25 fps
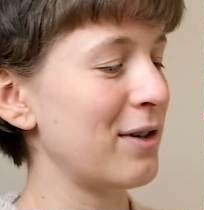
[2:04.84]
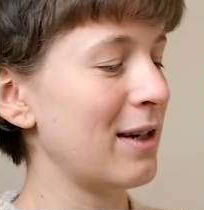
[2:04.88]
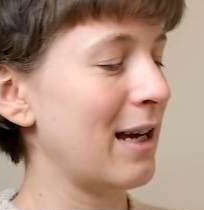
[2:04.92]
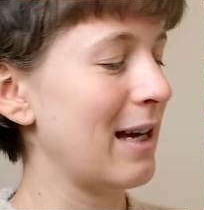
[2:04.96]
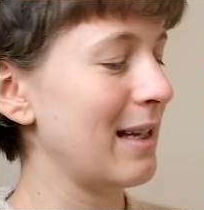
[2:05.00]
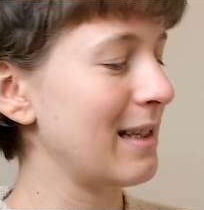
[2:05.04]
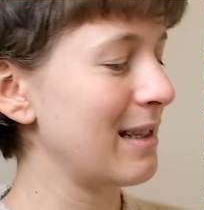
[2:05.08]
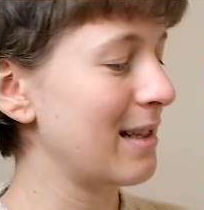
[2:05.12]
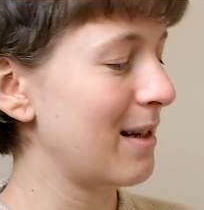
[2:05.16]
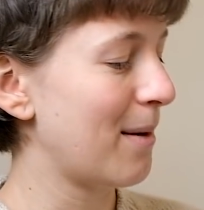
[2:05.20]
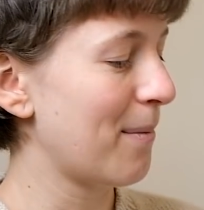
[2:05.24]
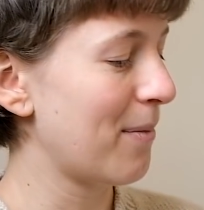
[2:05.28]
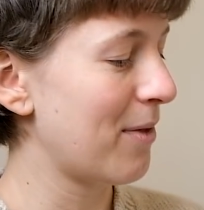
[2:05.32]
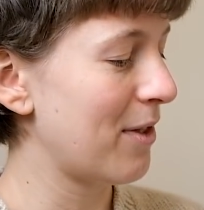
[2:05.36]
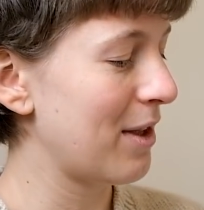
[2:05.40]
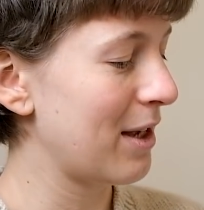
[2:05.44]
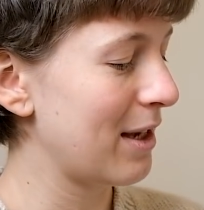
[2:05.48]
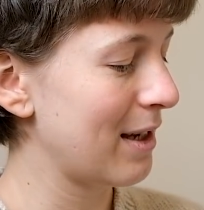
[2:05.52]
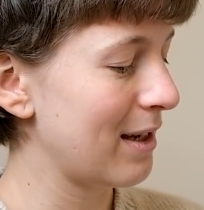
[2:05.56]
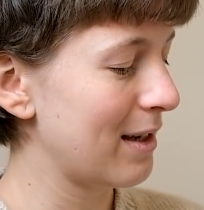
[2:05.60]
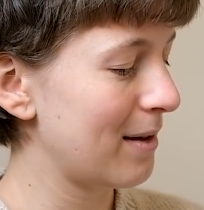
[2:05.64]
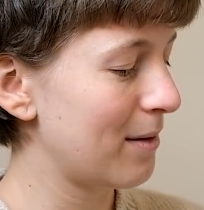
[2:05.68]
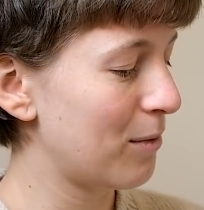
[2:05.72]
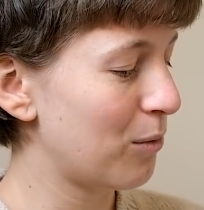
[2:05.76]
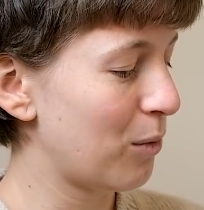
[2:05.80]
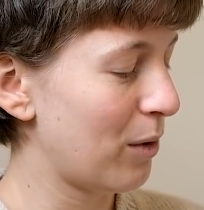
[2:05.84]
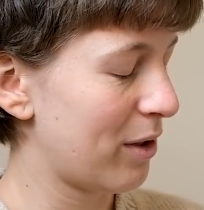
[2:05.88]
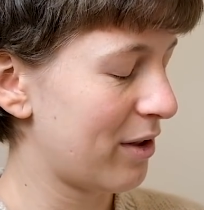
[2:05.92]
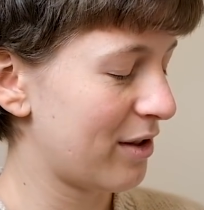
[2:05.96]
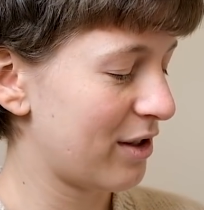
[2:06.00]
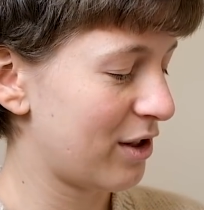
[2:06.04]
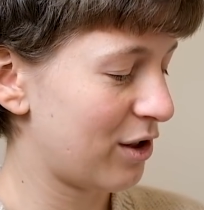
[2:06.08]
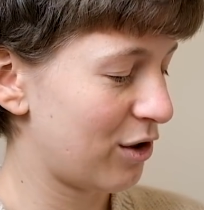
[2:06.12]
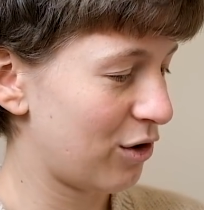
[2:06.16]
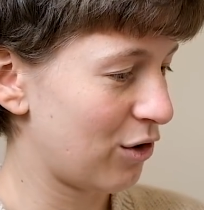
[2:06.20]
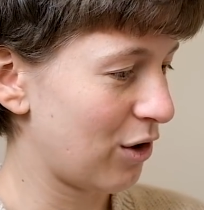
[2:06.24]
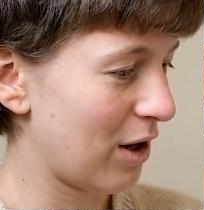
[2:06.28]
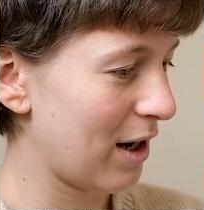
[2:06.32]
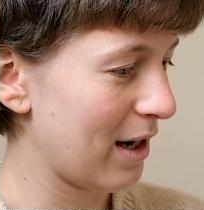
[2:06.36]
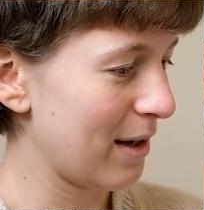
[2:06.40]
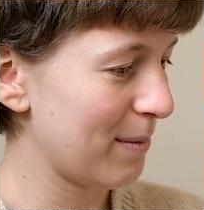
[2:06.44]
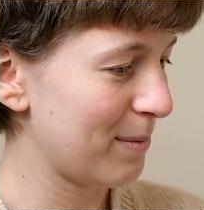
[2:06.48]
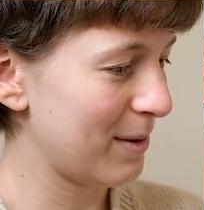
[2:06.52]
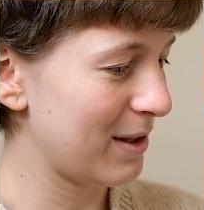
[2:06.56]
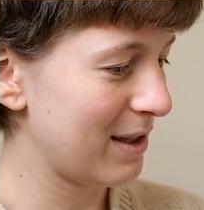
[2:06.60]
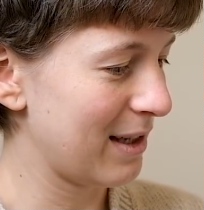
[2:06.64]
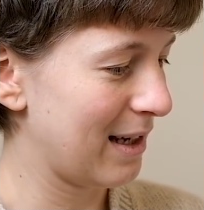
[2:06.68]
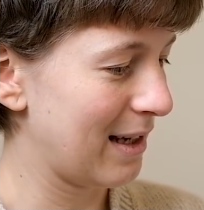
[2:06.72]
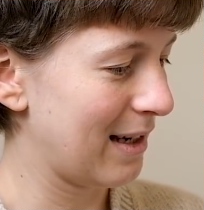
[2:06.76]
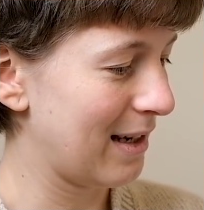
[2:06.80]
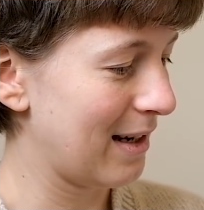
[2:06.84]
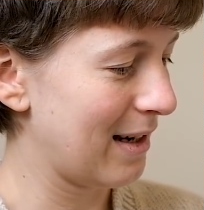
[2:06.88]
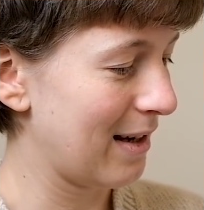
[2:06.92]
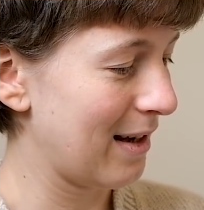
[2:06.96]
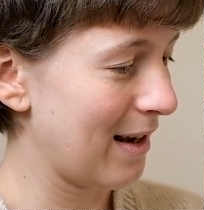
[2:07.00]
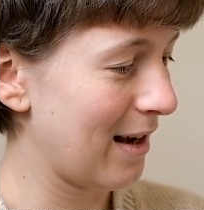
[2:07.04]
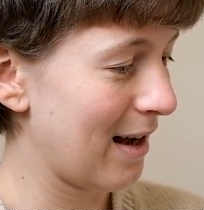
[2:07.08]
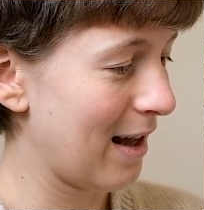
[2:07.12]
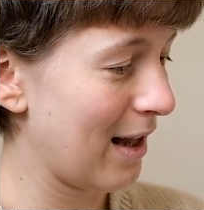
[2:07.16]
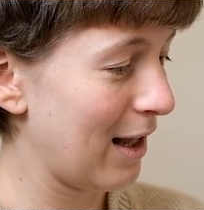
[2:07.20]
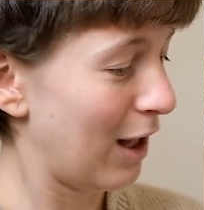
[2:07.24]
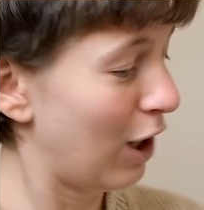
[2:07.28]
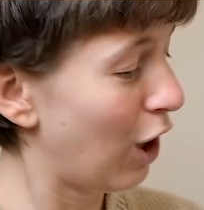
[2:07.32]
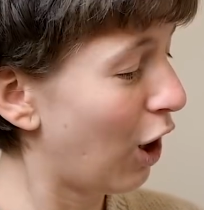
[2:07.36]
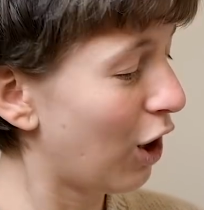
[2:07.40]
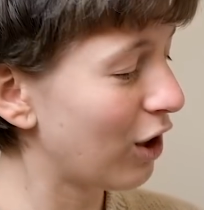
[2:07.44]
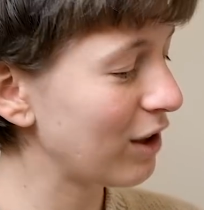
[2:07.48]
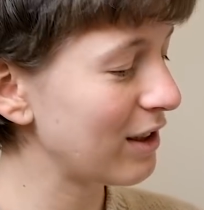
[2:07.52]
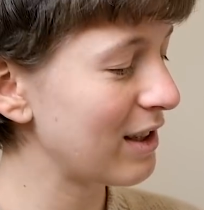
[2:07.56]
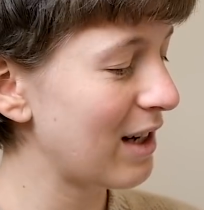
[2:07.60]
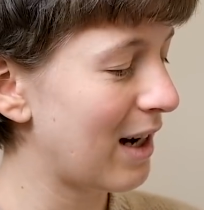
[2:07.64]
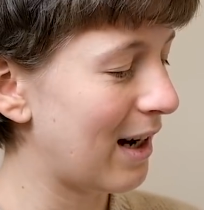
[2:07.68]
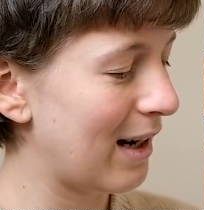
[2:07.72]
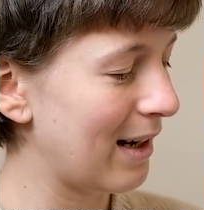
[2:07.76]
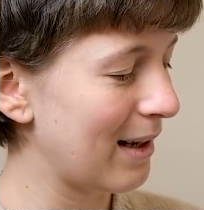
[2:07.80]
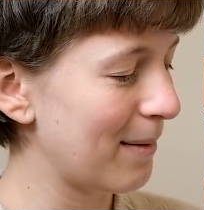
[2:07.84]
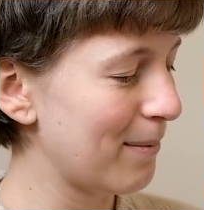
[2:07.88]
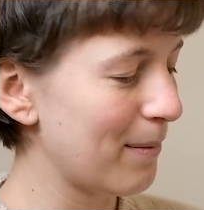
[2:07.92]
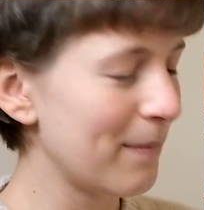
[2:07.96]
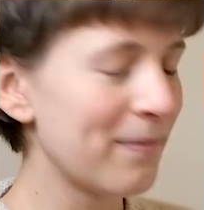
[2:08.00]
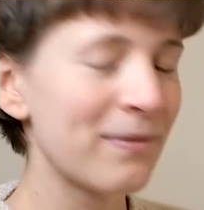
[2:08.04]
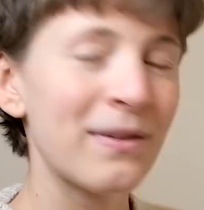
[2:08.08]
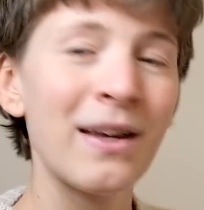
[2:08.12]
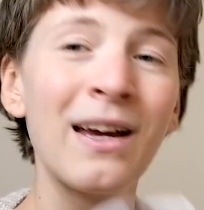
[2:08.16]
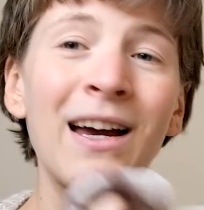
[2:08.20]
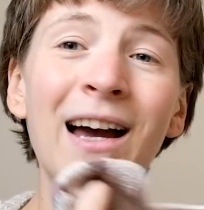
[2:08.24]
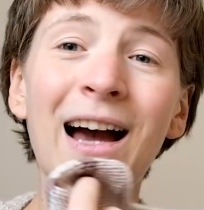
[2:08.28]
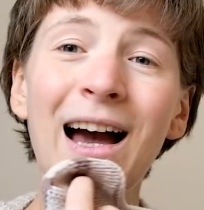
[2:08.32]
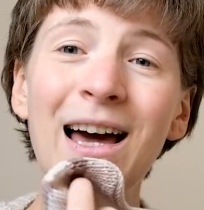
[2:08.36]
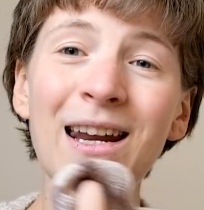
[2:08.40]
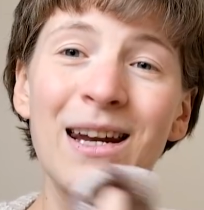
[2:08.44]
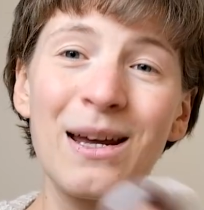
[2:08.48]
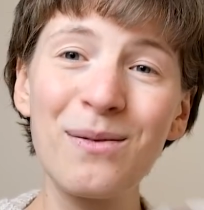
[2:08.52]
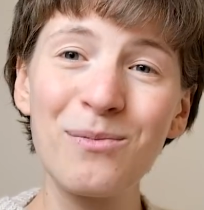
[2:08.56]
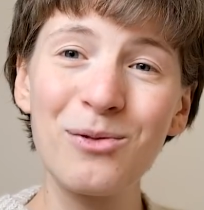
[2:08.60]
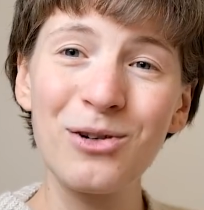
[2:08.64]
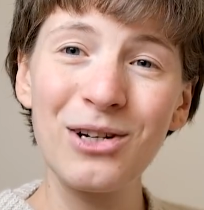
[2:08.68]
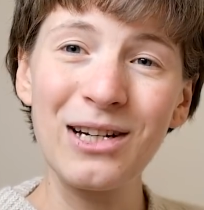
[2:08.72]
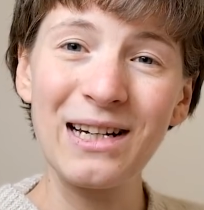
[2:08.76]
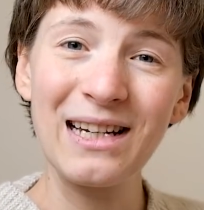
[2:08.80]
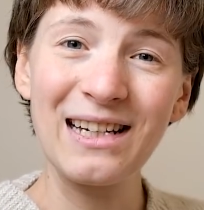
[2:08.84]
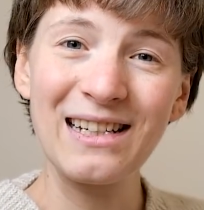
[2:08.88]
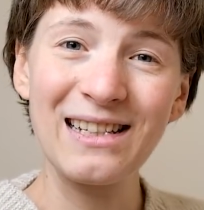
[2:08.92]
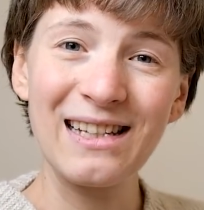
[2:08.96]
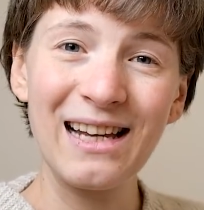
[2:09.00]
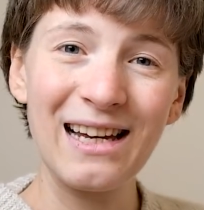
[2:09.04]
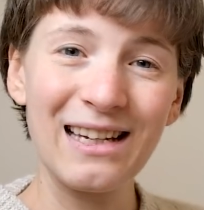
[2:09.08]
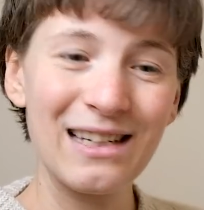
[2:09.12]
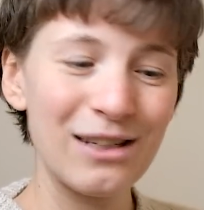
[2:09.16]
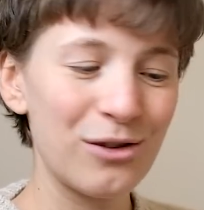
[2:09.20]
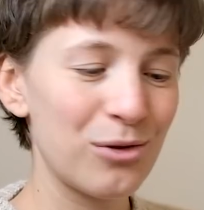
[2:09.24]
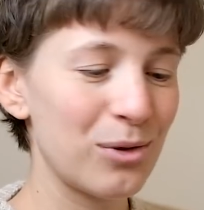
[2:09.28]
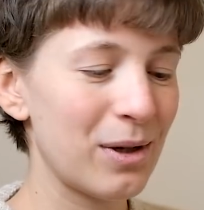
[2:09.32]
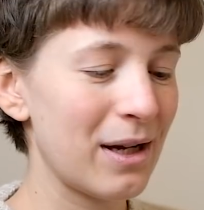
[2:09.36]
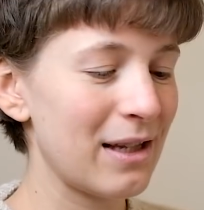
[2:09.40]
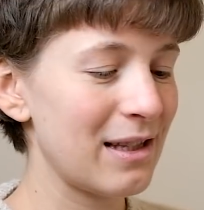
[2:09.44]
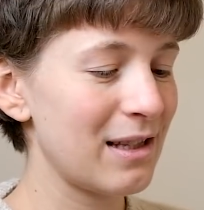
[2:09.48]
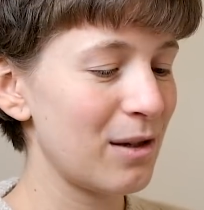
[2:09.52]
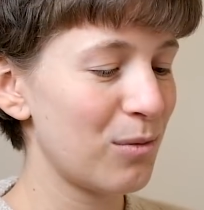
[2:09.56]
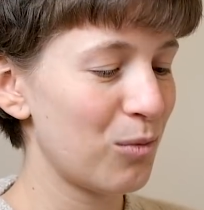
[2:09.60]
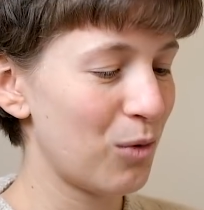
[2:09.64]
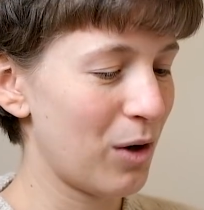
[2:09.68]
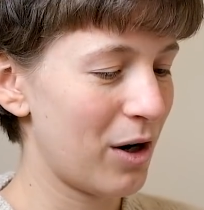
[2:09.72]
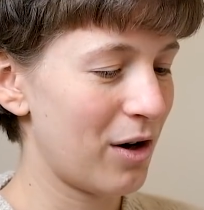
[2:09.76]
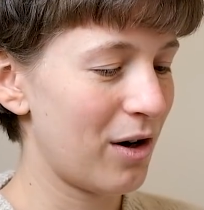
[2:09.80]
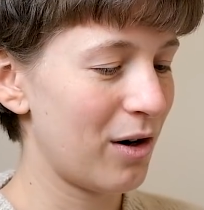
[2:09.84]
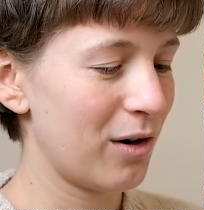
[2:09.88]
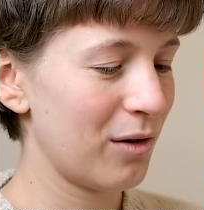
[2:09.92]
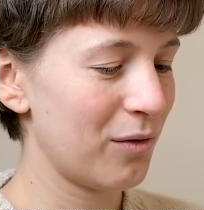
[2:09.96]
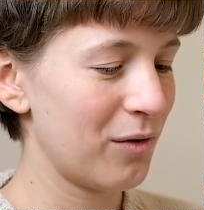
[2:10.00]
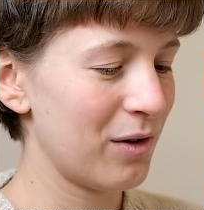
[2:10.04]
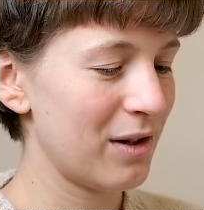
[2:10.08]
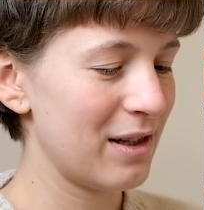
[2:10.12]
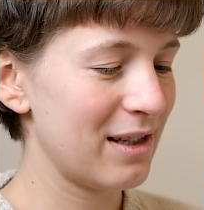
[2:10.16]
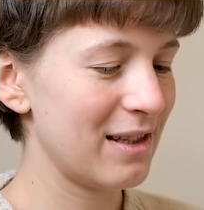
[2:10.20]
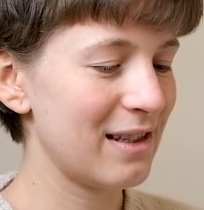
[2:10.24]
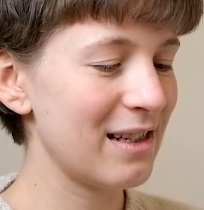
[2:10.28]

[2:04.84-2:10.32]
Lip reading: had something with stripes in a long time and I'm really excited to get some wear out of it.